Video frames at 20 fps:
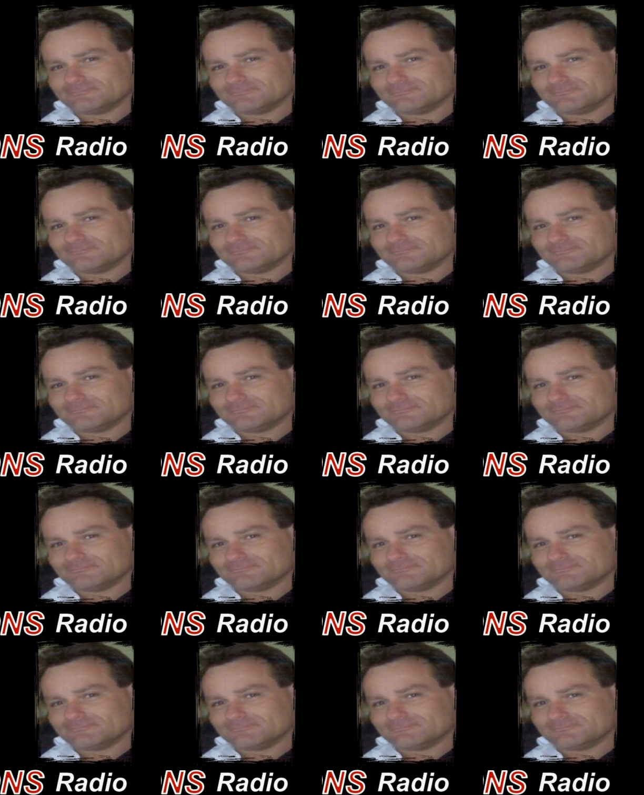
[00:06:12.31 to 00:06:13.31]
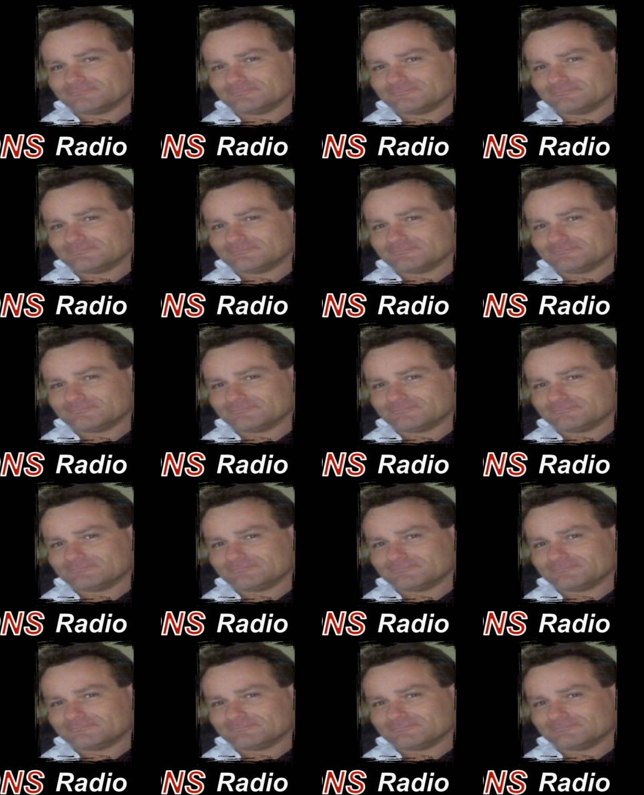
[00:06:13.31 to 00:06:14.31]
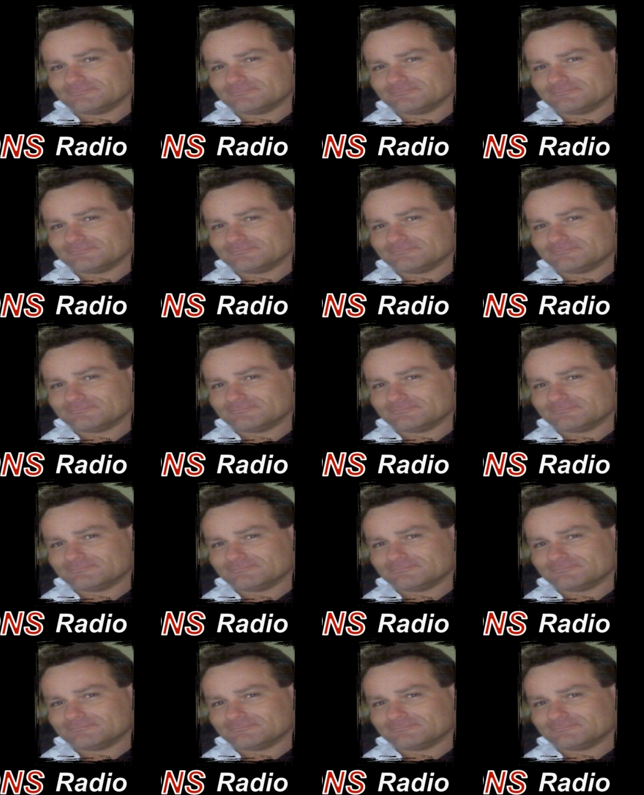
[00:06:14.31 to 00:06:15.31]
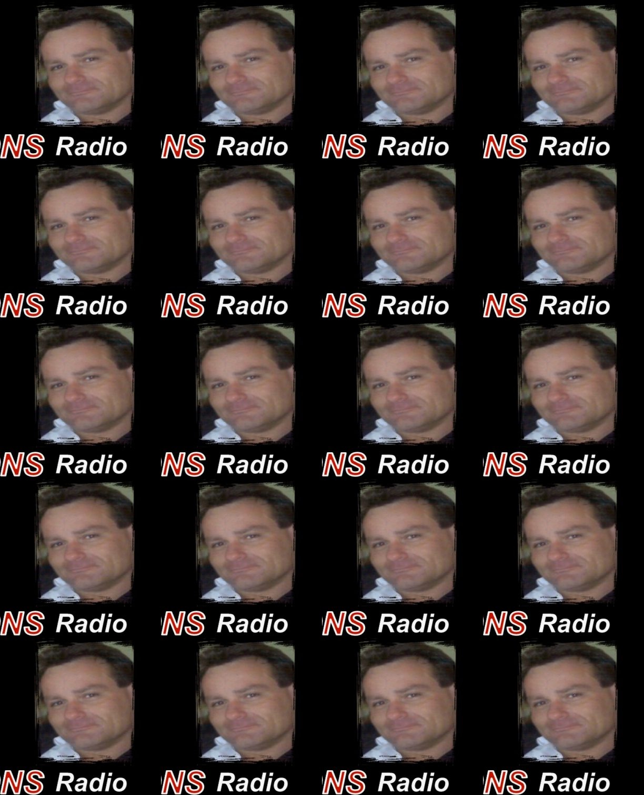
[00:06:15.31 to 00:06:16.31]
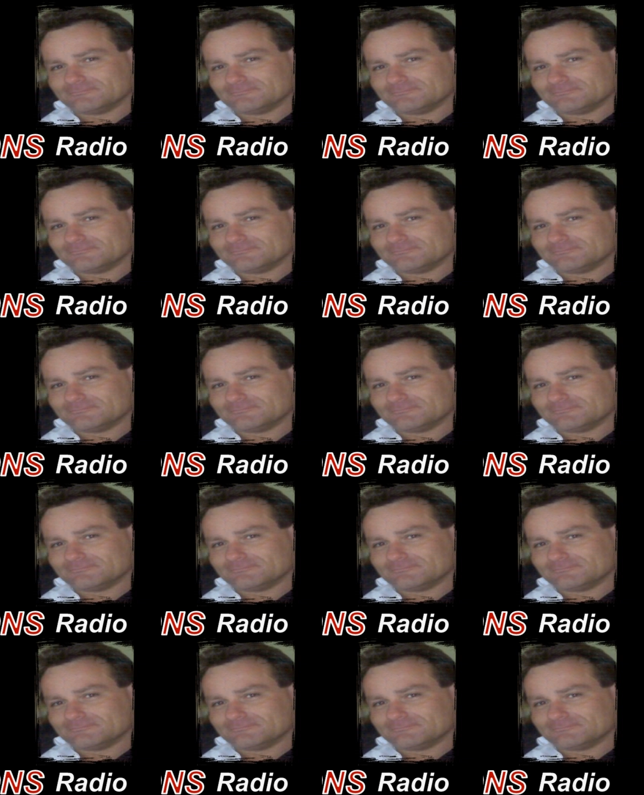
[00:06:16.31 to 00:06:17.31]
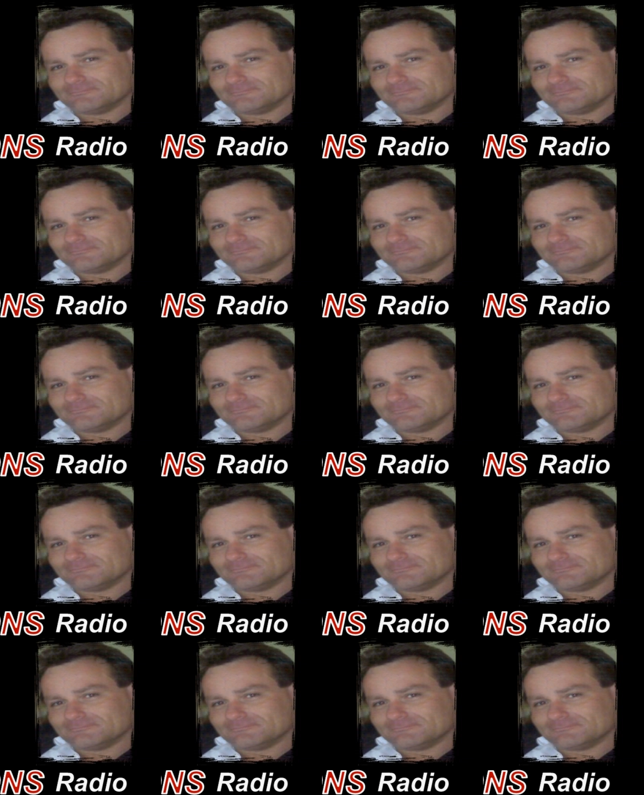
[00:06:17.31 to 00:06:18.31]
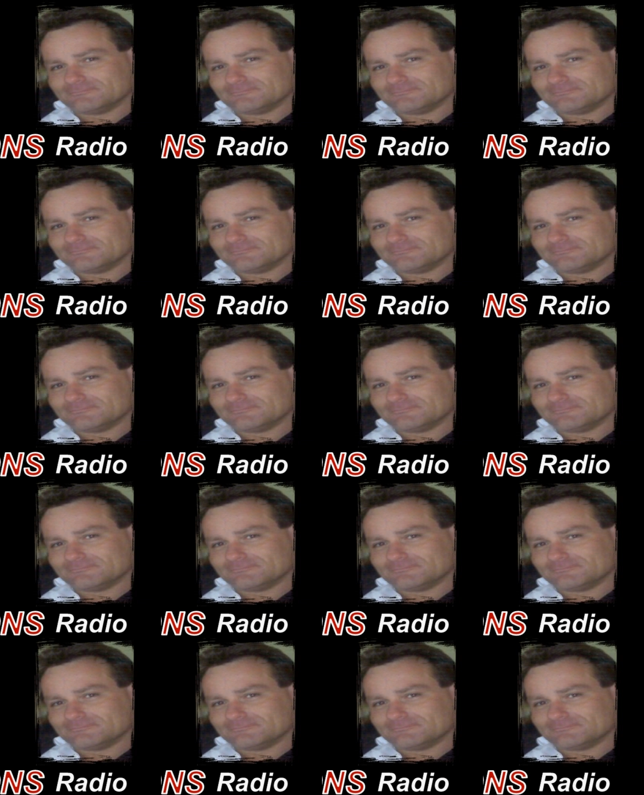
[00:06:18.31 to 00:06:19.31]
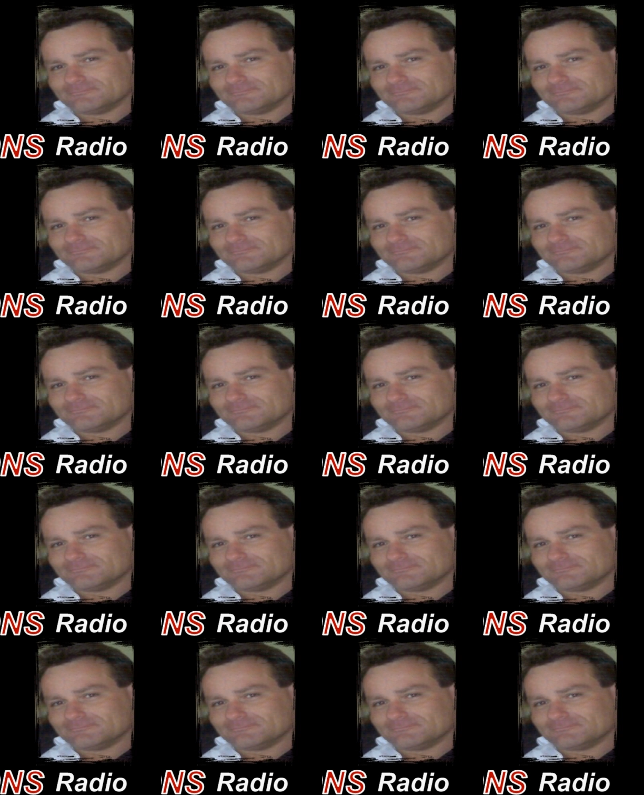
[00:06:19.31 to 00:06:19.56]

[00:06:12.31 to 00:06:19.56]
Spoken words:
The face doesn't move, so there is nothing to read.